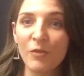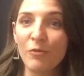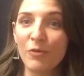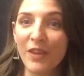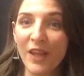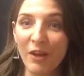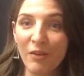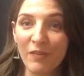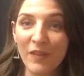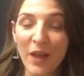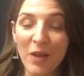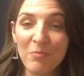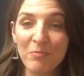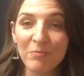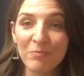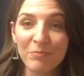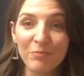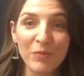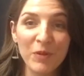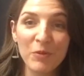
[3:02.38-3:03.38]
Without
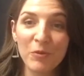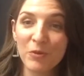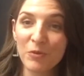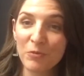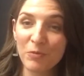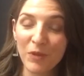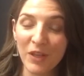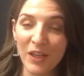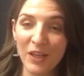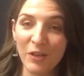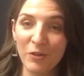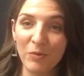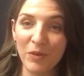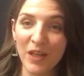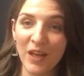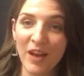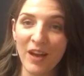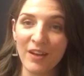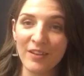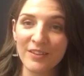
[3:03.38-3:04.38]
them, we wouldn't be who we
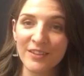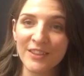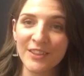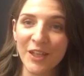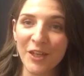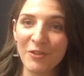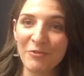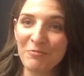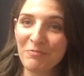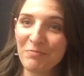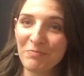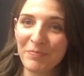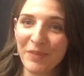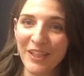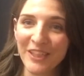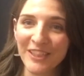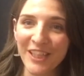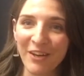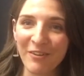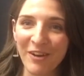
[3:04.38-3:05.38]
are, so big
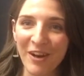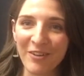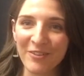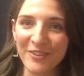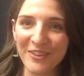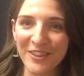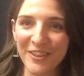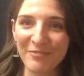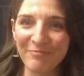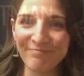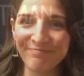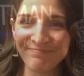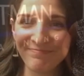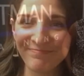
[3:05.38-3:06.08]
shout out to them.